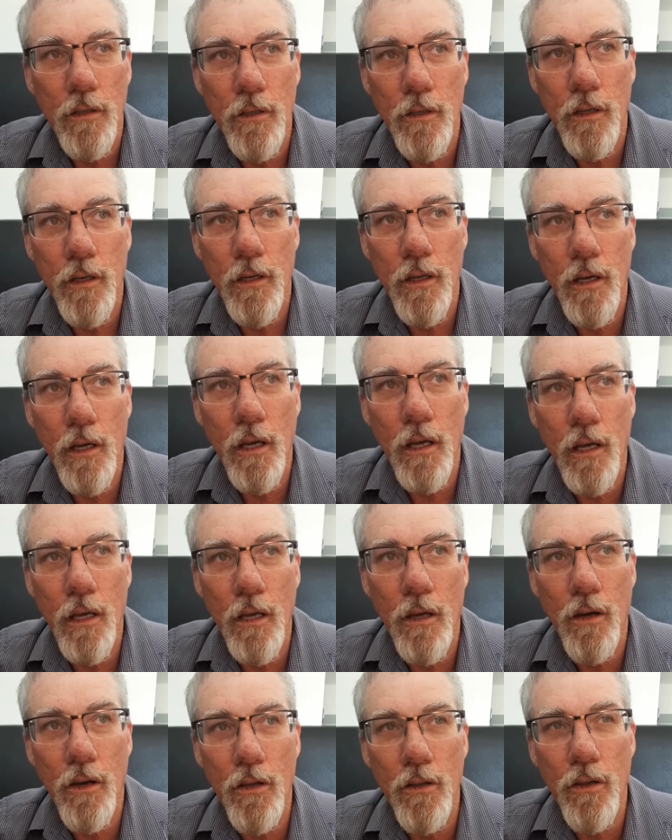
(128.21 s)
Or? No,
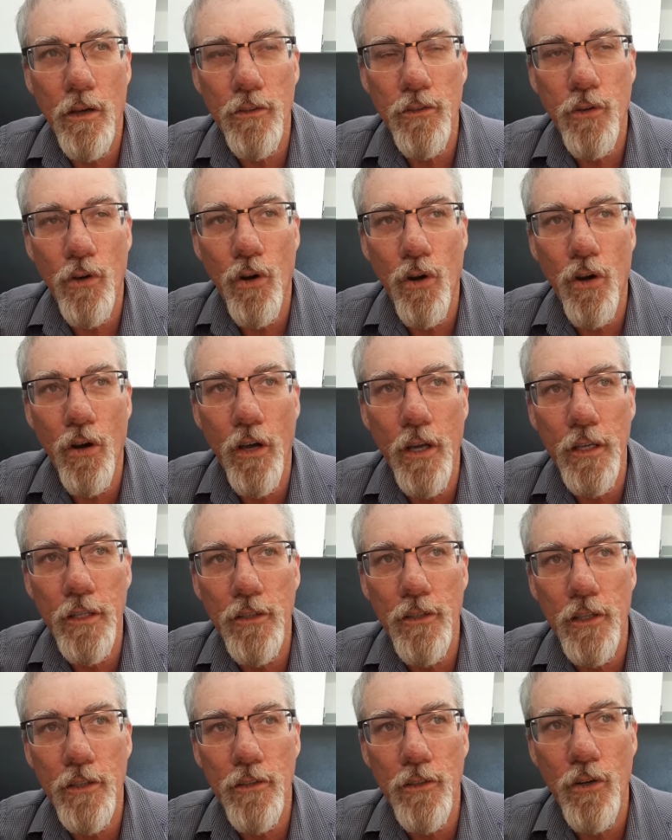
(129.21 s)
I, I,
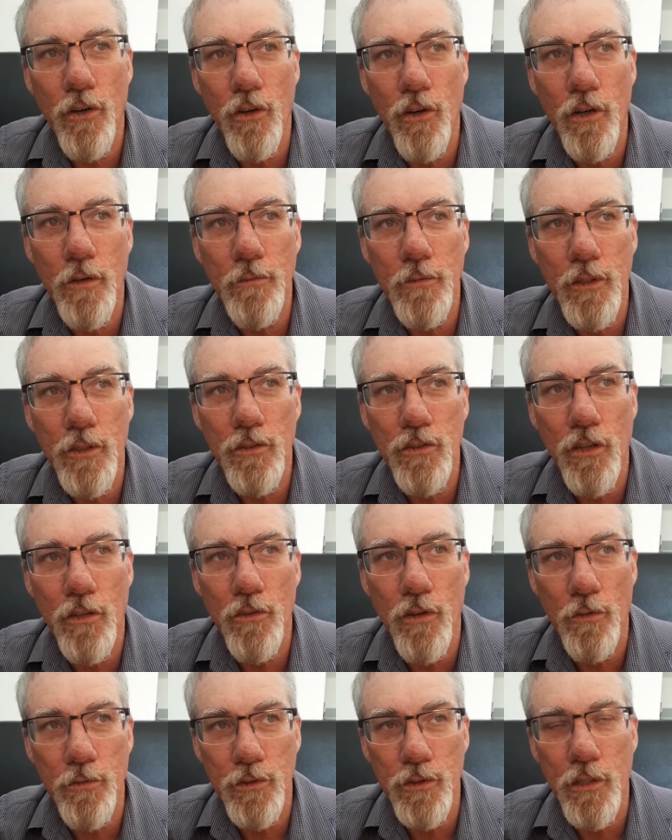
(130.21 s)
tried at times because I,
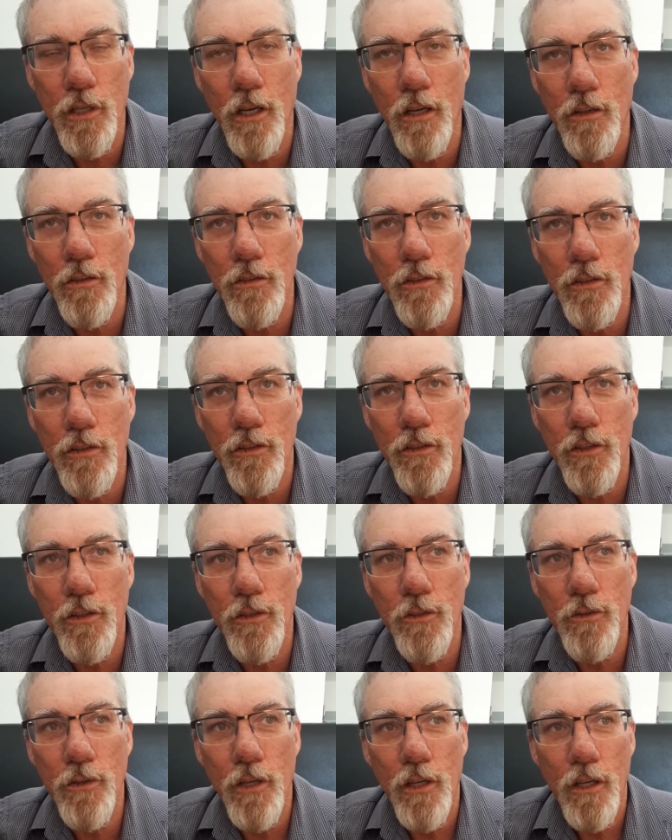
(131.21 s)
I was told
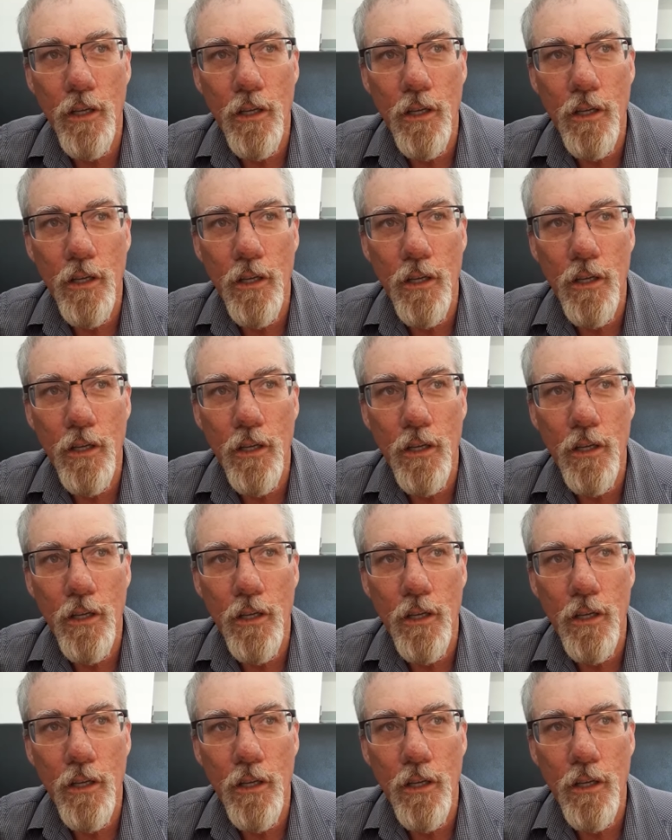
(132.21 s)
to,